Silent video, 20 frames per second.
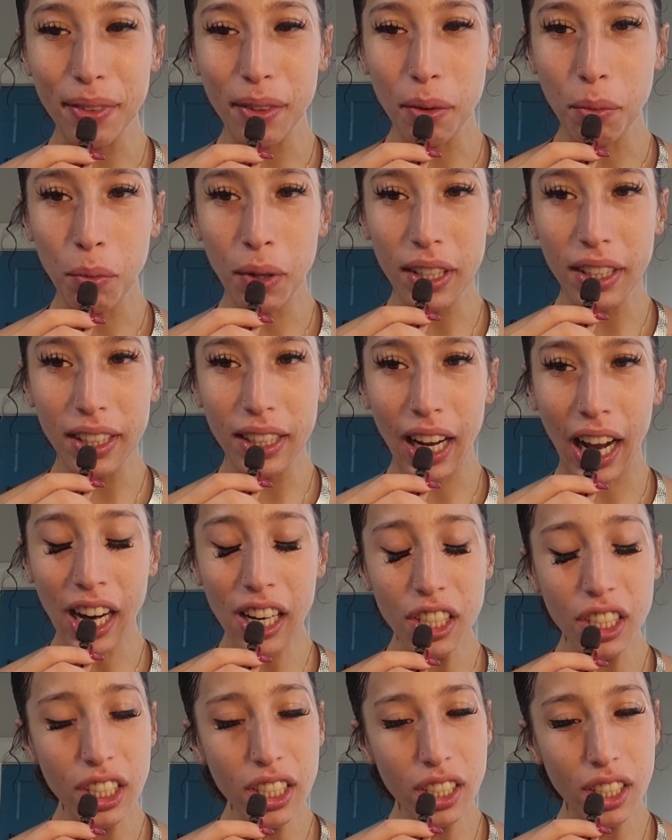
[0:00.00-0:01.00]
what
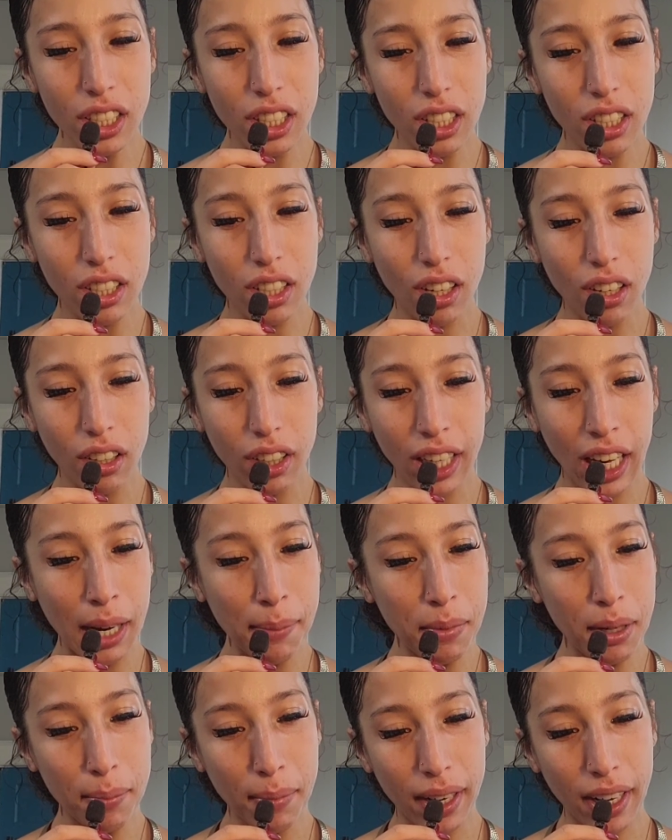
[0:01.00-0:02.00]
actually just
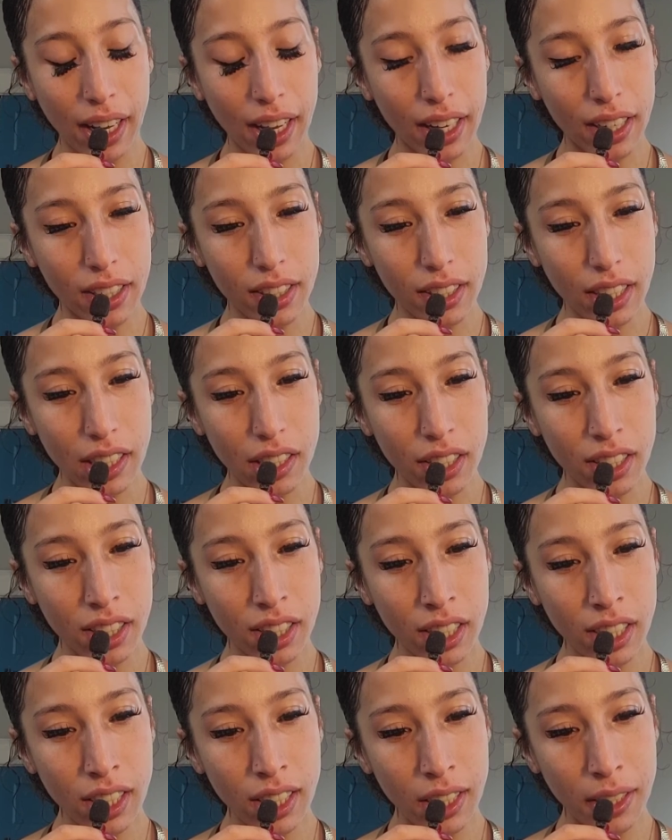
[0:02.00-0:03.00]
came in my head is I
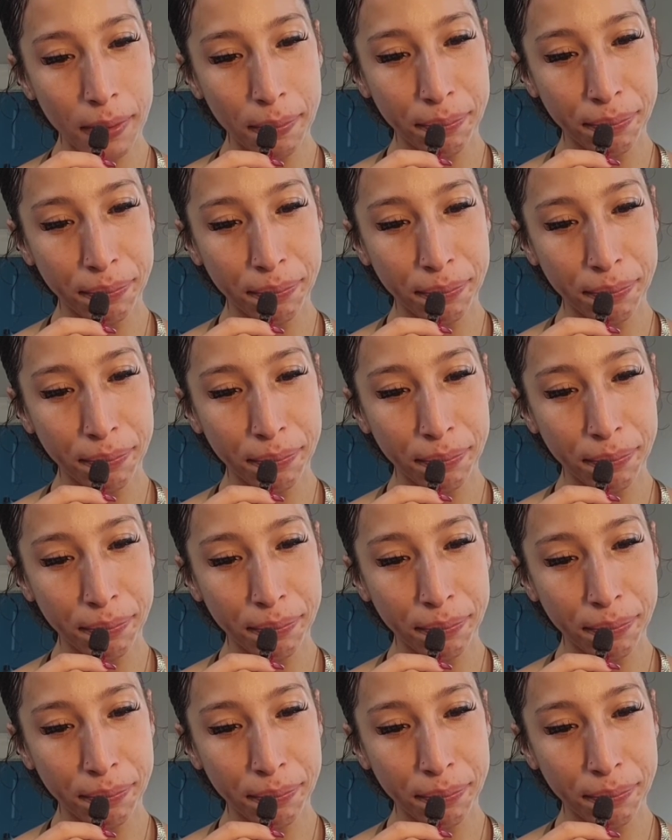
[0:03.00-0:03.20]
see,